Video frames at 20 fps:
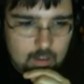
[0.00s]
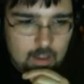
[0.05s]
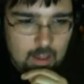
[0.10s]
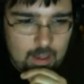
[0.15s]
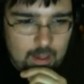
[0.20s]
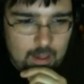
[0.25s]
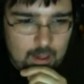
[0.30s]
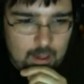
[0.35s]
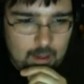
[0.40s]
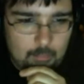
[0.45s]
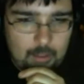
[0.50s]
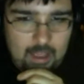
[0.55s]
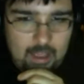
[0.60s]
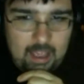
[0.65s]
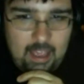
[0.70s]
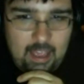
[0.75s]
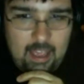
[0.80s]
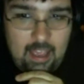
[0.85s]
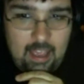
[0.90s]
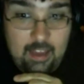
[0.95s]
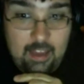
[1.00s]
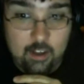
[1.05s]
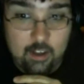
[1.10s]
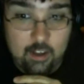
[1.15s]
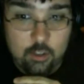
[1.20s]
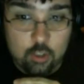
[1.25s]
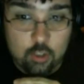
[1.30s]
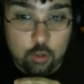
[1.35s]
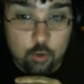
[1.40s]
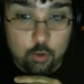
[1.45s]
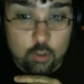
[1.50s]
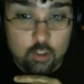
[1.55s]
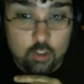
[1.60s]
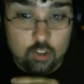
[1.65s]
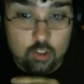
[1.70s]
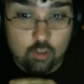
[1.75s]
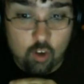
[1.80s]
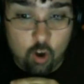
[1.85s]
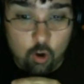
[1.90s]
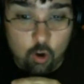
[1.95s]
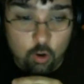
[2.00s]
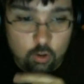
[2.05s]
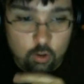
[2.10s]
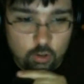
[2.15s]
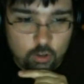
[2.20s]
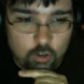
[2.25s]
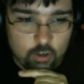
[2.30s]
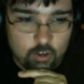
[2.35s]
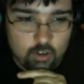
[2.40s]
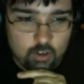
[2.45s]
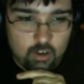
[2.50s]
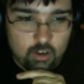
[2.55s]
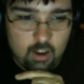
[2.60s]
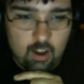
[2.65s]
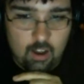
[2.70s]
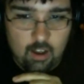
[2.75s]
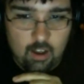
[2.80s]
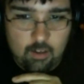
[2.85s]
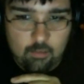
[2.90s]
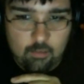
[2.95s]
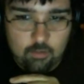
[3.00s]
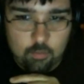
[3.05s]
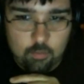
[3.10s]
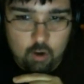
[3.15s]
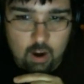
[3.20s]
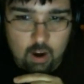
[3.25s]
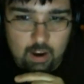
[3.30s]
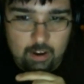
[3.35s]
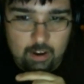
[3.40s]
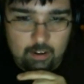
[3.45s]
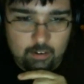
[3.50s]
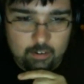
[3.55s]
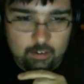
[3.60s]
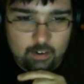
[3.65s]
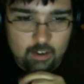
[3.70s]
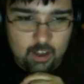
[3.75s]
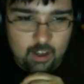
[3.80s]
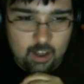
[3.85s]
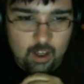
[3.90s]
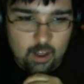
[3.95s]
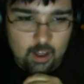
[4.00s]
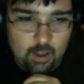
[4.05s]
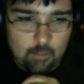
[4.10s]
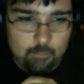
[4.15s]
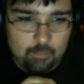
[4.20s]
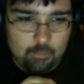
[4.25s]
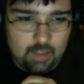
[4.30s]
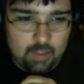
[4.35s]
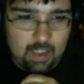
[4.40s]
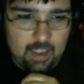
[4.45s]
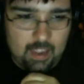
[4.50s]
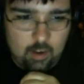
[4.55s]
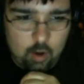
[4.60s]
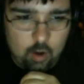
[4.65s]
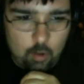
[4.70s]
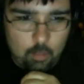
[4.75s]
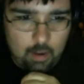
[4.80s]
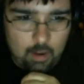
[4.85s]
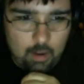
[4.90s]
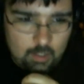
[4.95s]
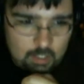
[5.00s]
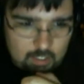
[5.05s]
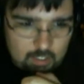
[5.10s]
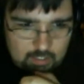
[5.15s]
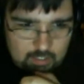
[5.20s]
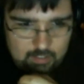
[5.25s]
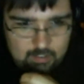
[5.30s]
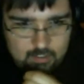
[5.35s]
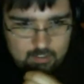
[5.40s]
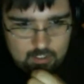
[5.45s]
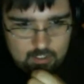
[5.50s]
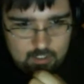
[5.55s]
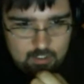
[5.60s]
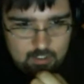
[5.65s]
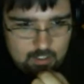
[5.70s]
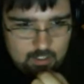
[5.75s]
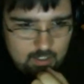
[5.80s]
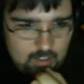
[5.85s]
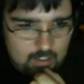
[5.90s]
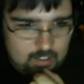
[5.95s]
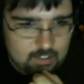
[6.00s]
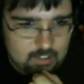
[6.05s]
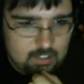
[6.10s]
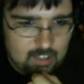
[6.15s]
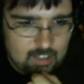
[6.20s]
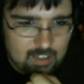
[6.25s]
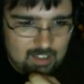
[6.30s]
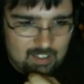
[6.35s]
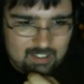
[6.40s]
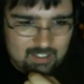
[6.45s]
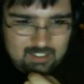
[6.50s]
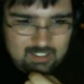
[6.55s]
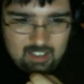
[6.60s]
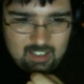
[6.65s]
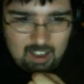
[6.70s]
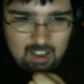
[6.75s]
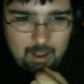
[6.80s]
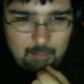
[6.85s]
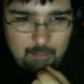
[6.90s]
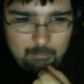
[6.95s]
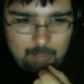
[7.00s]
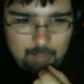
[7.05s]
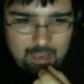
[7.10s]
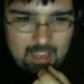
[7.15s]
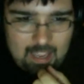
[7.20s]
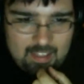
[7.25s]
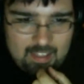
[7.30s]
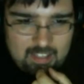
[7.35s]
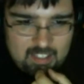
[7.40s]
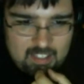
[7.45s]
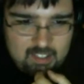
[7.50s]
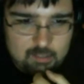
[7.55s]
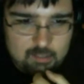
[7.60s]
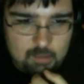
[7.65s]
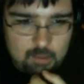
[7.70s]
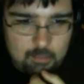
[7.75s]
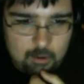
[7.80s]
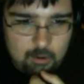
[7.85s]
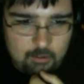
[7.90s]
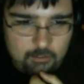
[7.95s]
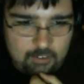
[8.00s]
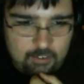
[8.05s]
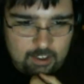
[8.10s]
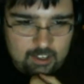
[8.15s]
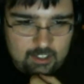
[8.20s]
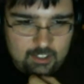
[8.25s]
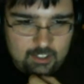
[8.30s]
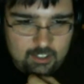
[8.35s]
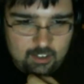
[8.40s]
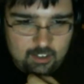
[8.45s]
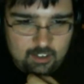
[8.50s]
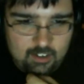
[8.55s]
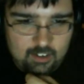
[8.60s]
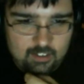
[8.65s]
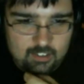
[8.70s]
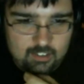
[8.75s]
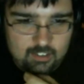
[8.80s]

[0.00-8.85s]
And also Chris Kohler from Wired at Koban Heat says, man, these amiibo figs are